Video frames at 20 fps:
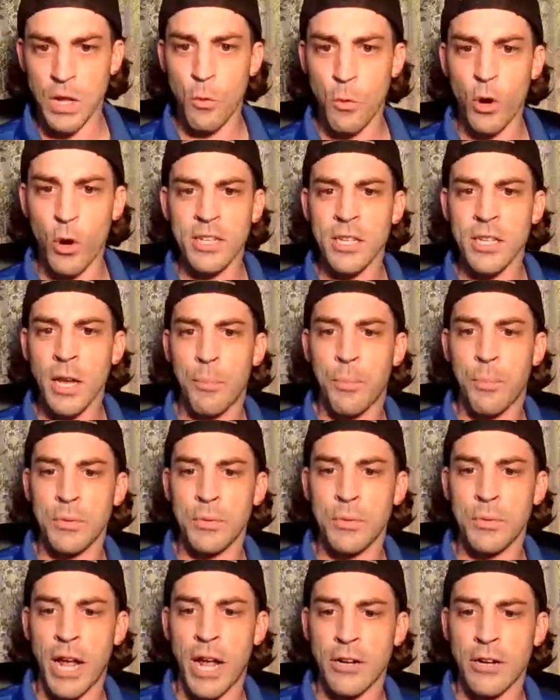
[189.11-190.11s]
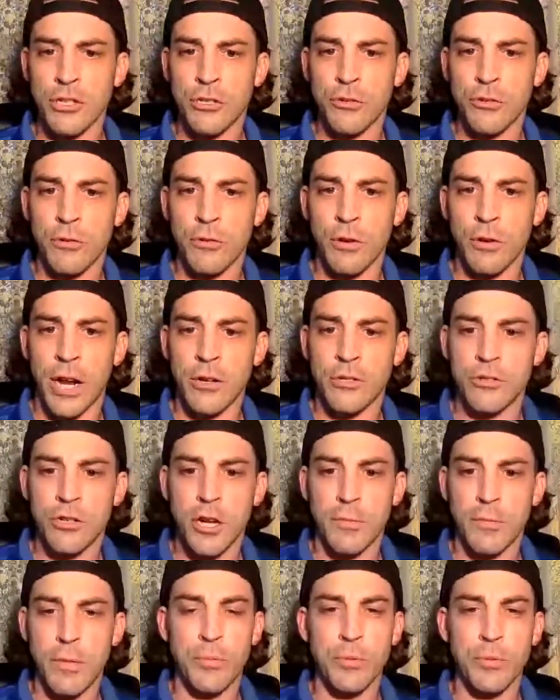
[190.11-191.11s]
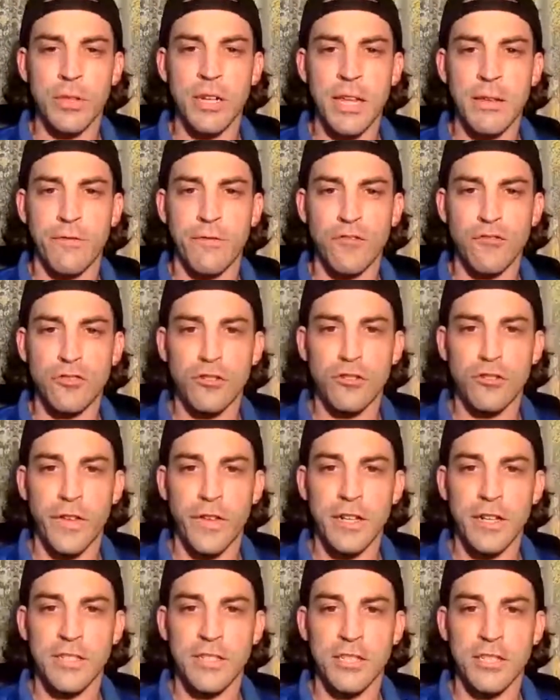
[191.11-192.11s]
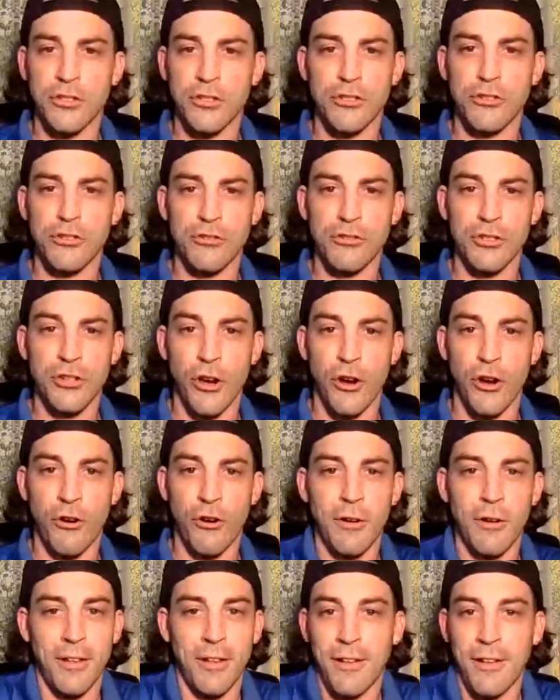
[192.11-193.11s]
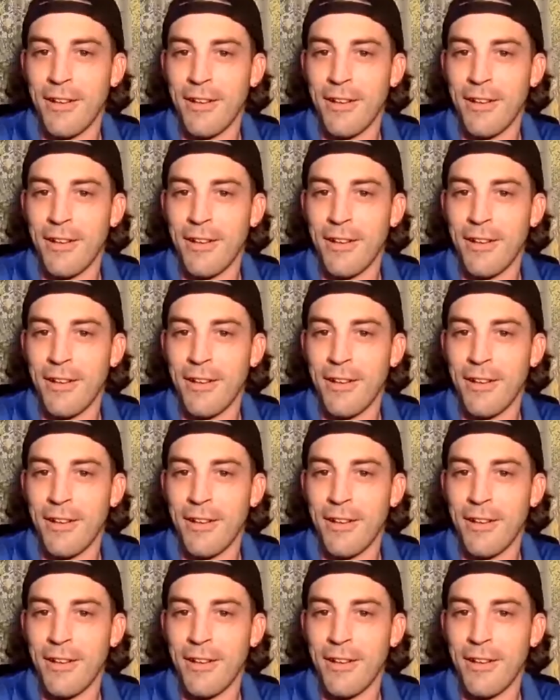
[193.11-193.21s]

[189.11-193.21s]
What is up, dude? How did you come up with the name Future of Fantasy? Did you just know?